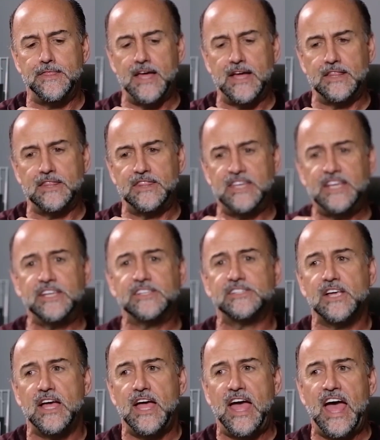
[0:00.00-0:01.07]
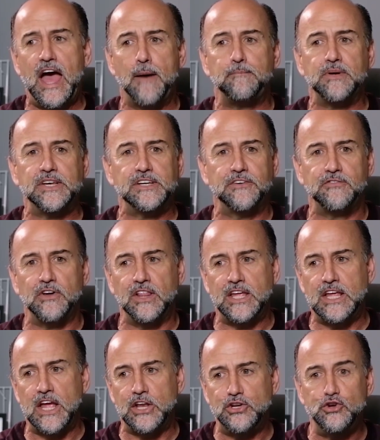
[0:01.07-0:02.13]
that things happen
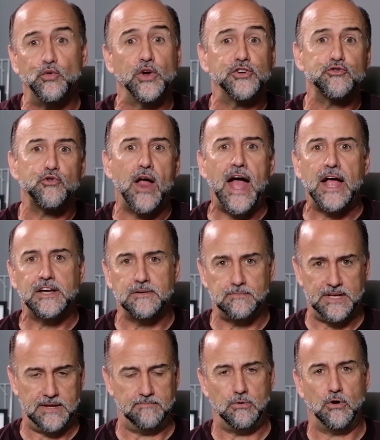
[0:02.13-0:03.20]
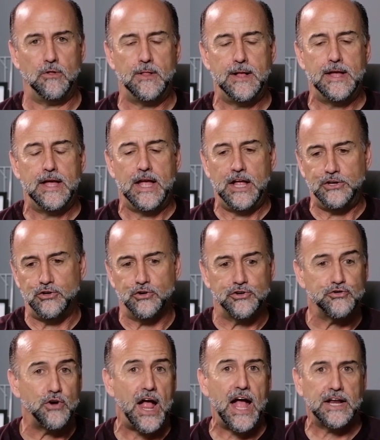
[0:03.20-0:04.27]
differently and you attract people and you
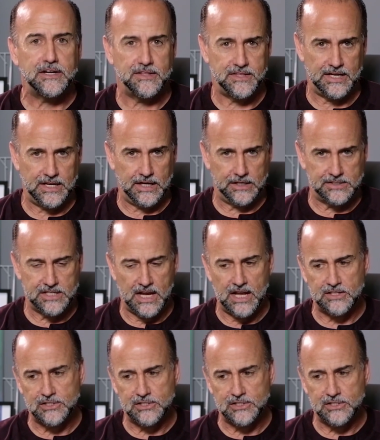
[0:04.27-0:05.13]
attract things.